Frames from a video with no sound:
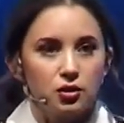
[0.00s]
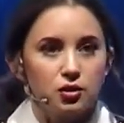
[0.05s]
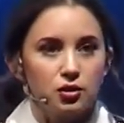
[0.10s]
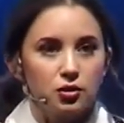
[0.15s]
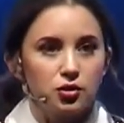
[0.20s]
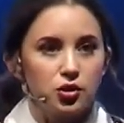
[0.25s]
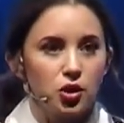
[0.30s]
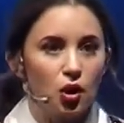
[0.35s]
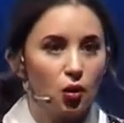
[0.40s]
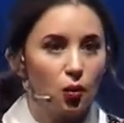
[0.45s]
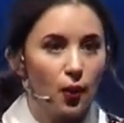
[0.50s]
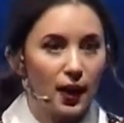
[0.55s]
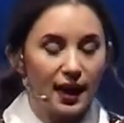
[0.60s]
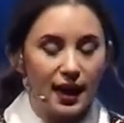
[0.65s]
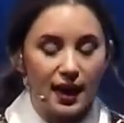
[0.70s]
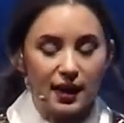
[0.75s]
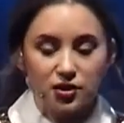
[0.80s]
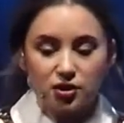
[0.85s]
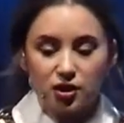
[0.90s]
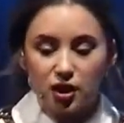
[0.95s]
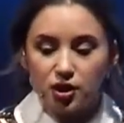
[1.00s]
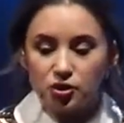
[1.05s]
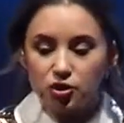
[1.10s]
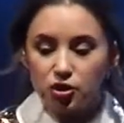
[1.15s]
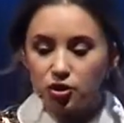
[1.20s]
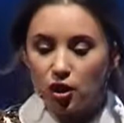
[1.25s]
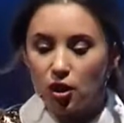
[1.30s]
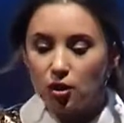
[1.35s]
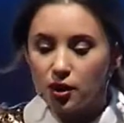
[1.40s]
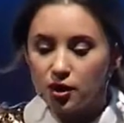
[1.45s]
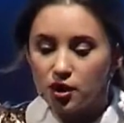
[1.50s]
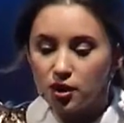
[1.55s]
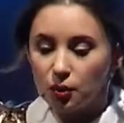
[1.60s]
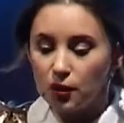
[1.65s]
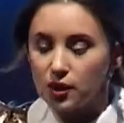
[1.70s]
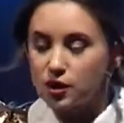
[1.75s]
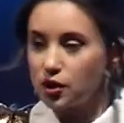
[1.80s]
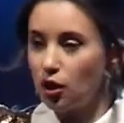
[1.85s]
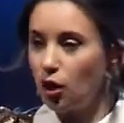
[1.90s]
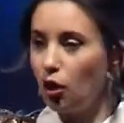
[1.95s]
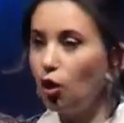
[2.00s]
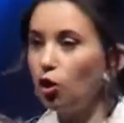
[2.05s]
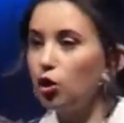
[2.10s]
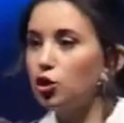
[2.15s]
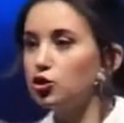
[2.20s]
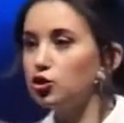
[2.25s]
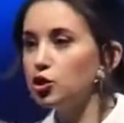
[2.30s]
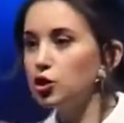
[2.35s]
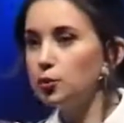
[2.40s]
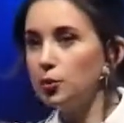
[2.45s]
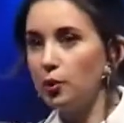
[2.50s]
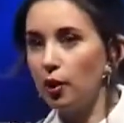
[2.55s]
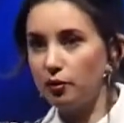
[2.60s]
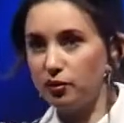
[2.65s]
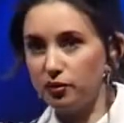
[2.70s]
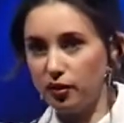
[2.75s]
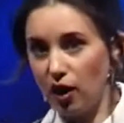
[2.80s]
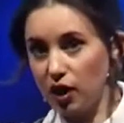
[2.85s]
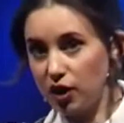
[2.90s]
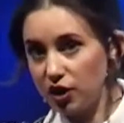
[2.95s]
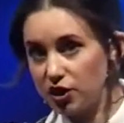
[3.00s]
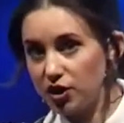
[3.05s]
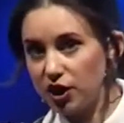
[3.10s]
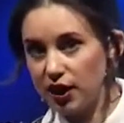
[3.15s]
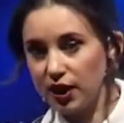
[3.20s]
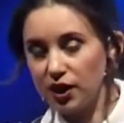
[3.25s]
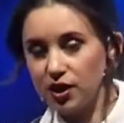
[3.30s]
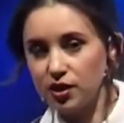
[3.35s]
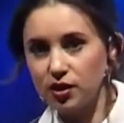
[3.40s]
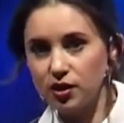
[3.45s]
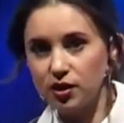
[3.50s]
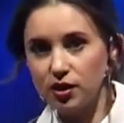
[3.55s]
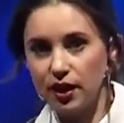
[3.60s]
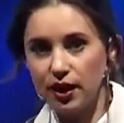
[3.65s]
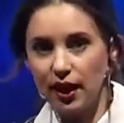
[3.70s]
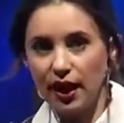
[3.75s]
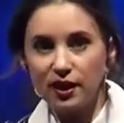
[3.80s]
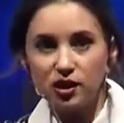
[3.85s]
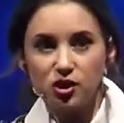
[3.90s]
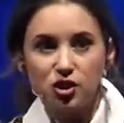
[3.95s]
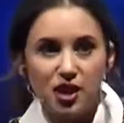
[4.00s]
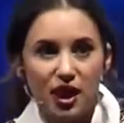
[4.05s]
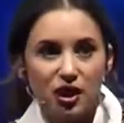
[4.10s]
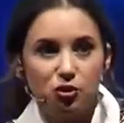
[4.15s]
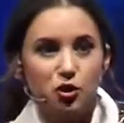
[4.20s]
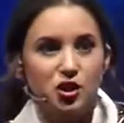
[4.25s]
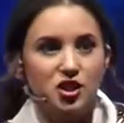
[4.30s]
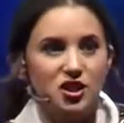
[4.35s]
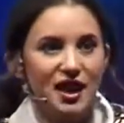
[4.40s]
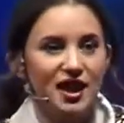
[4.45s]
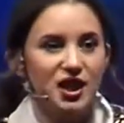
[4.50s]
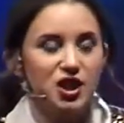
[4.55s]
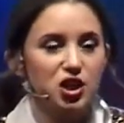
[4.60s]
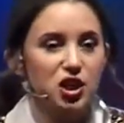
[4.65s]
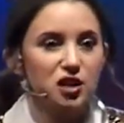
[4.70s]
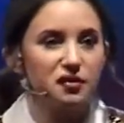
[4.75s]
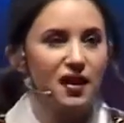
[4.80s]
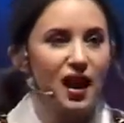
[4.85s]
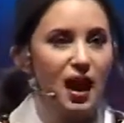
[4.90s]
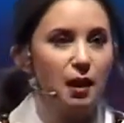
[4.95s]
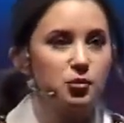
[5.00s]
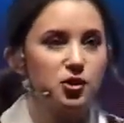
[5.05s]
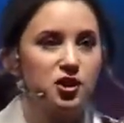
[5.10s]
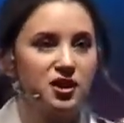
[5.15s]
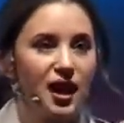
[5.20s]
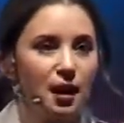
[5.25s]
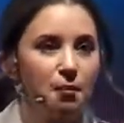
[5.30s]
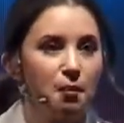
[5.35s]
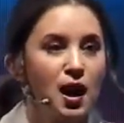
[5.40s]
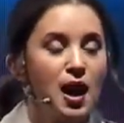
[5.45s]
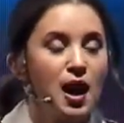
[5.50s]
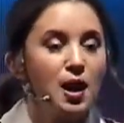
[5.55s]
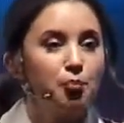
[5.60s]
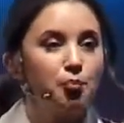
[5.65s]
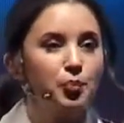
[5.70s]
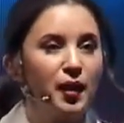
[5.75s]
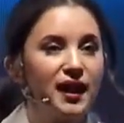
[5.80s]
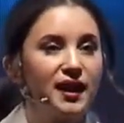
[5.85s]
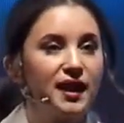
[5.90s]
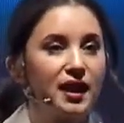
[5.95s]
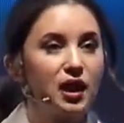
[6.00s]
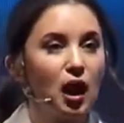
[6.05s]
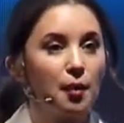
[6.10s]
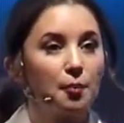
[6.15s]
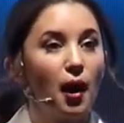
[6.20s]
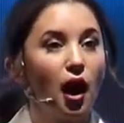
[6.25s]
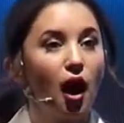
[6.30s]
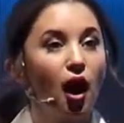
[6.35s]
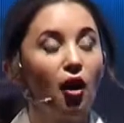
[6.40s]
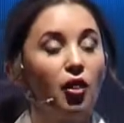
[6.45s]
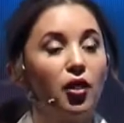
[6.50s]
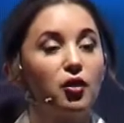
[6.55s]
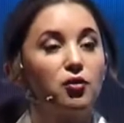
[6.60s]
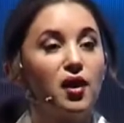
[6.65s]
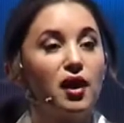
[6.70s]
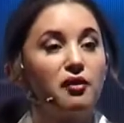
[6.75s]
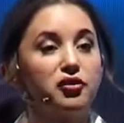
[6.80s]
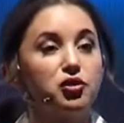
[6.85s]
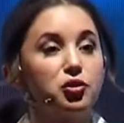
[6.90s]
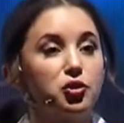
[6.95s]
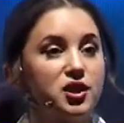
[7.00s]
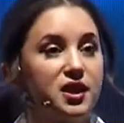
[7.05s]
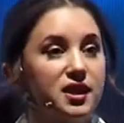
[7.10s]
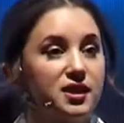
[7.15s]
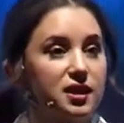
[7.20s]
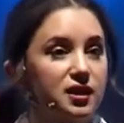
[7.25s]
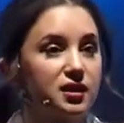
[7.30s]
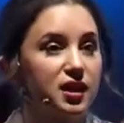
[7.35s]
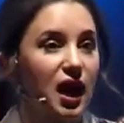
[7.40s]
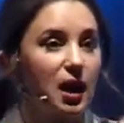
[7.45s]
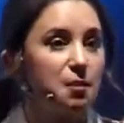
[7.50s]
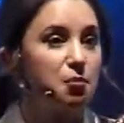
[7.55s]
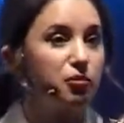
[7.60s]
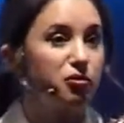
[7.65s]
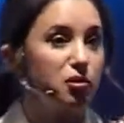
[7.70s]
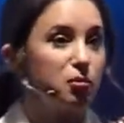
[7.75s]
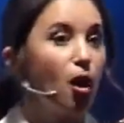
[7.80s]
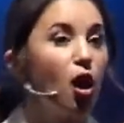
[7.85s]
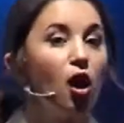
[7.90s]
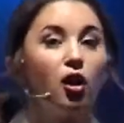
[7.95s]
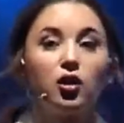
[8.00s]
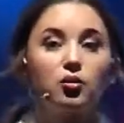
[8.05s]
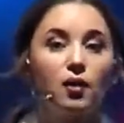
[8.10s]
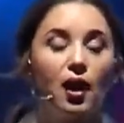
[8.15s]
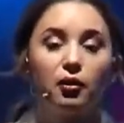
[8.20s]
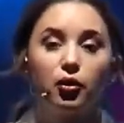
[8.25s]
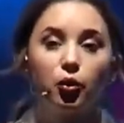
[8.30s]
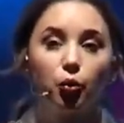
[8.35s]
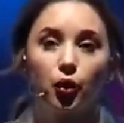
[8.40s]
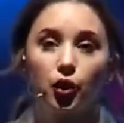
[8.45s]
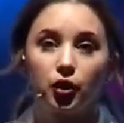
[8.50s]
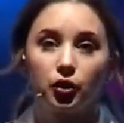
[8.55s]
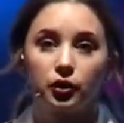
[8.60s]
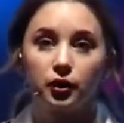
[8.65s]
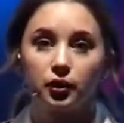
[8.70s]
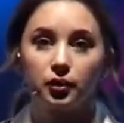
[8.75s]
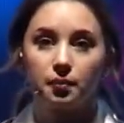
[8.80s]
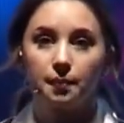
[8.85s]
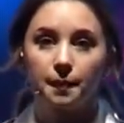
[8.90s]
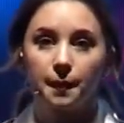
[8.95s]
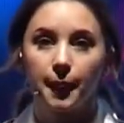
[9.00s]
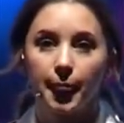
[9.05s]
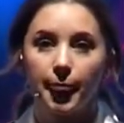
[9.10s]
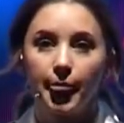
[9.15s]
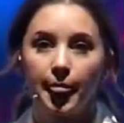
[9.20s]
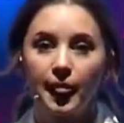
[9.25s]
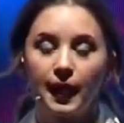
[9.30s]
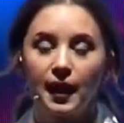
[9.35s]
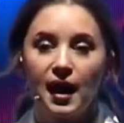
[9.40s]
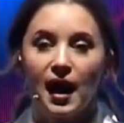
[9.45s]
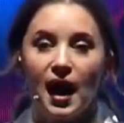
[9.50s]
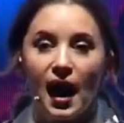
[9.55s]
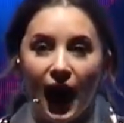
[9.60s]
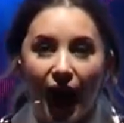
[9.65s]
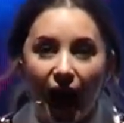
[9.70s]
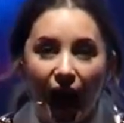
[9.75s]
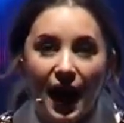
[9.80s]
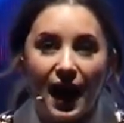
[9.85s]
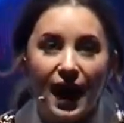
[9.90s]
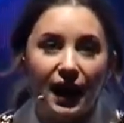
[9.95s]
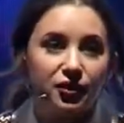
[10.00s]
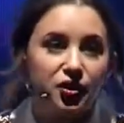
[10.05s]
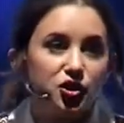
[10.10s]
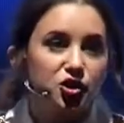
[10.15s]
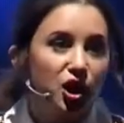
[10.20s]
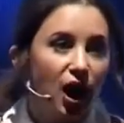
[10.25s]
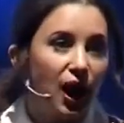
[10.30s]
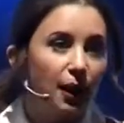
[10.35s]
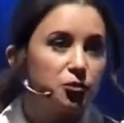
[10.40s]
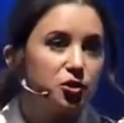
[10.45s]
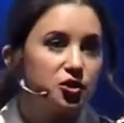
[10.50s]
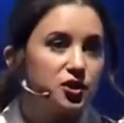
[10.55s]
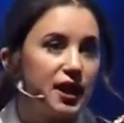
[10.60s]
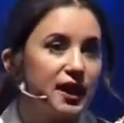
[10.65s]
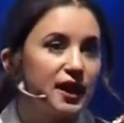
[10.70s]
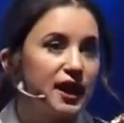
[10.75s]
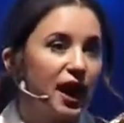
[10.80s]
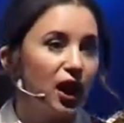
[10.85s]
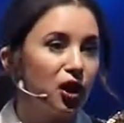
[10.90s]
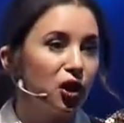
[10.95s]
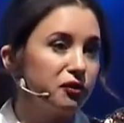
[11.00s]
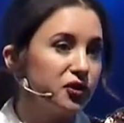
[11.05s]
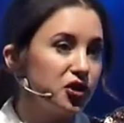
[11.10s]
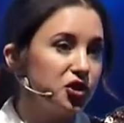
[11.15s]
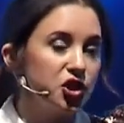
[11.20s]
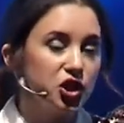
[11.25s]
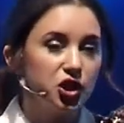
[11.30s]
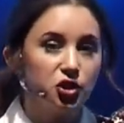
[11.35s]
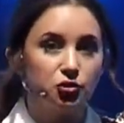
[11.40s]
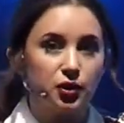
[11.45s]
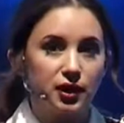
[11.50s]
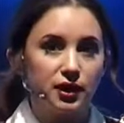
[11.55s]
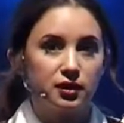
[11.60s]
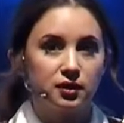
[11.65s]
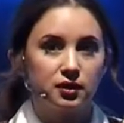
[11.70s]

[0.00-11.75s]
So when I started to notice, there was a whole group of volunteers in the central station of Amsterdam, picking up all the refugees that came from all around the world. I had the job to take care of the children.